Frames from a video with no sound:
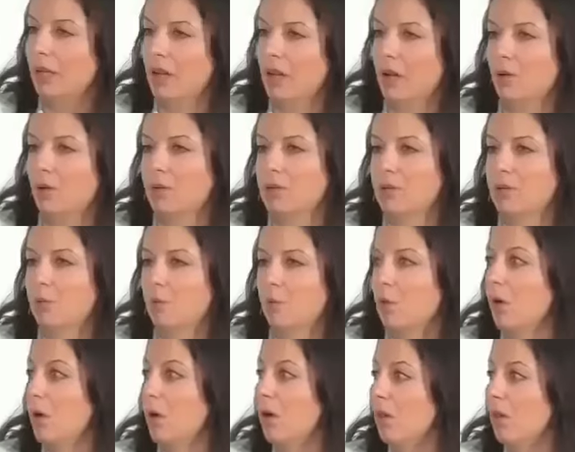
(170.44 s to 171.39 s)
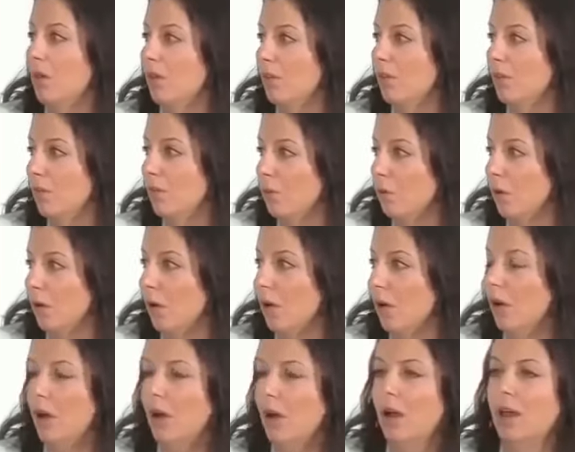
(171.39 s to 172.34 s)
and now it's more than four.
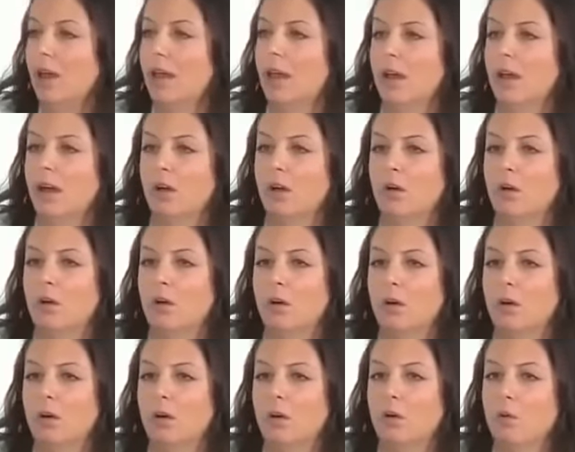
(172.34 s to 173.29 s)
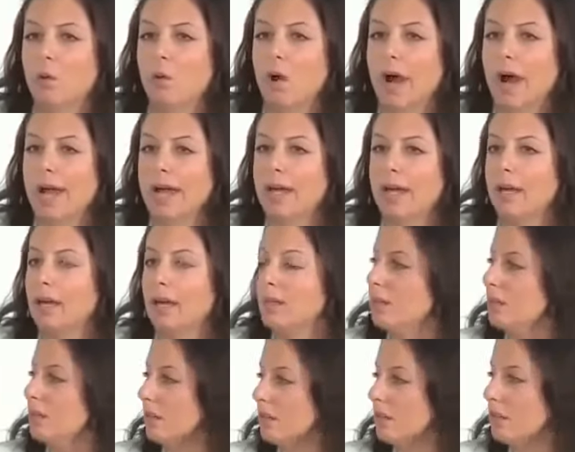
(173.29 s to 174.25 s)
Now, why
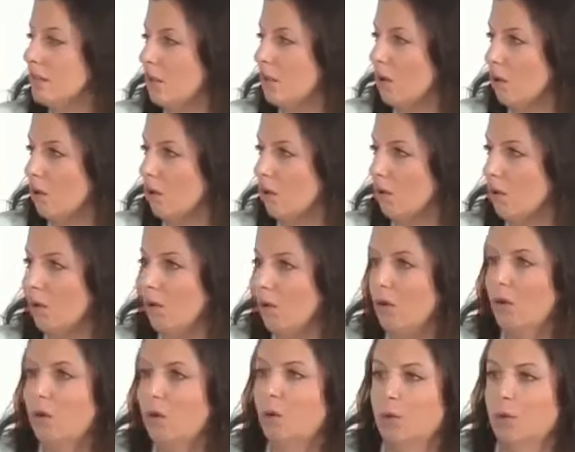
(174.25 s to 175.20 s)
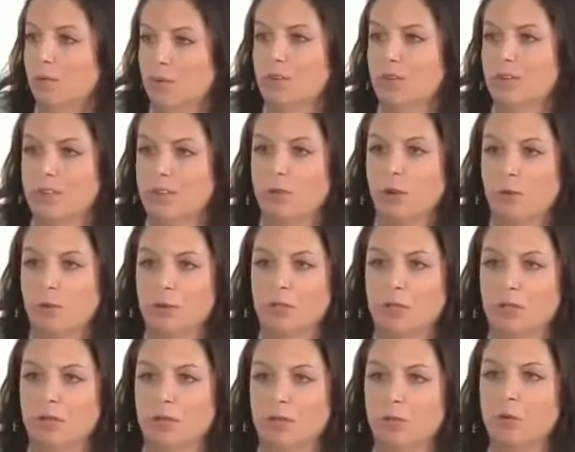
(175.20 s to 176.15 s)
is it so? Well, first of all,
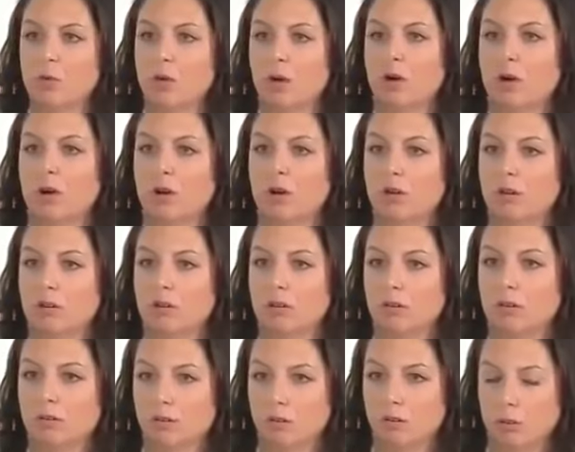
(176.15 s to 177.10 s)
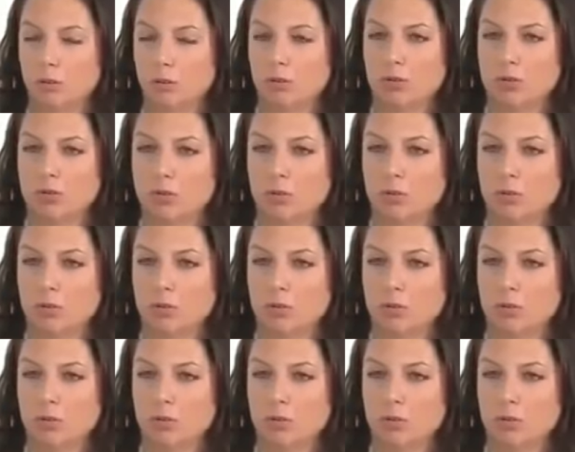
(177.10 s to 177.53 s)
because more news